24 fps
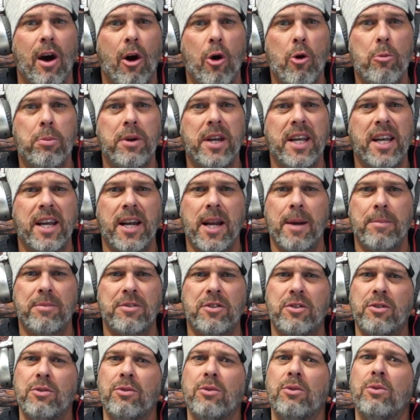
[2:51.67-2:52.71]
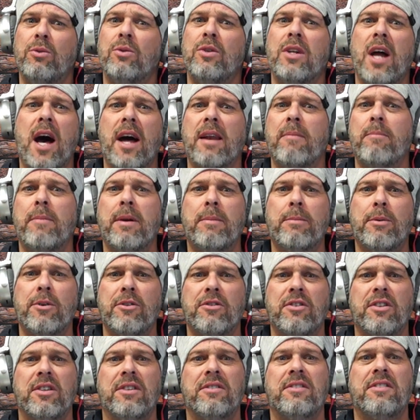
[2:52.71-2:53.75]
Opening it up to
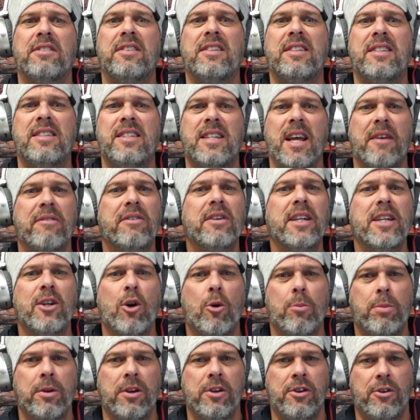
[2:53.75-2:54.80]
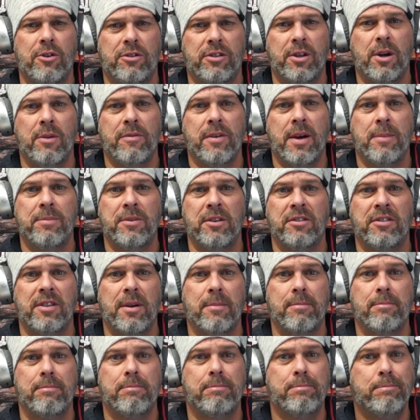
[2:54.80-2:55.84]
non-members is definitely opening yourself up to
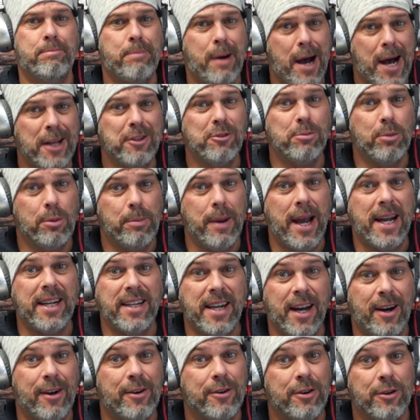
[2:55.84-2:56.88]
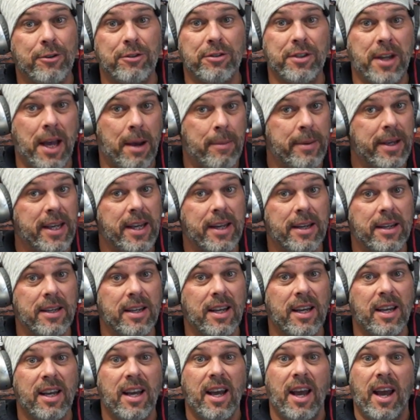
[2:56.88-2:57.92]
some possible bad characters coming
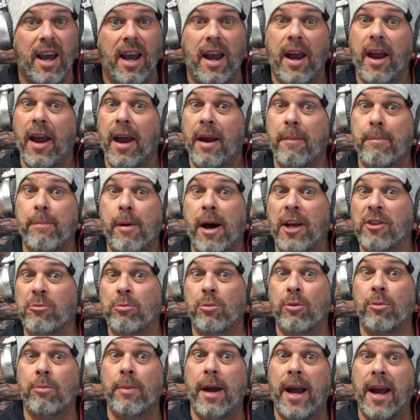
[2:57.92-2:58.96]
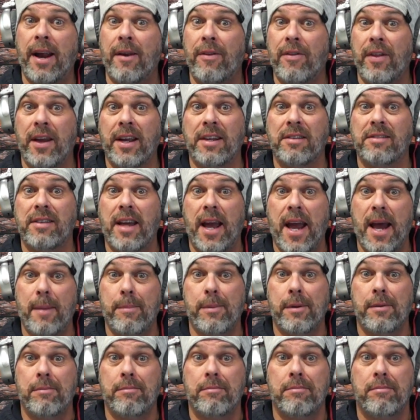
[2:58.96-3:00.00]
in and possible bad things to
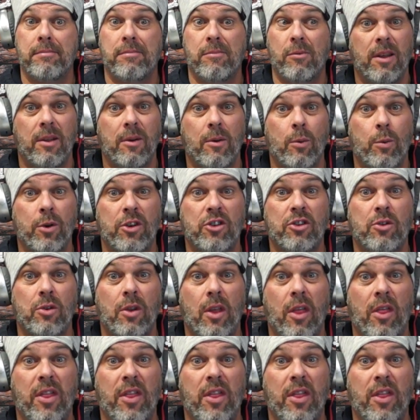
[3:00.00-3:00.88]
happen, which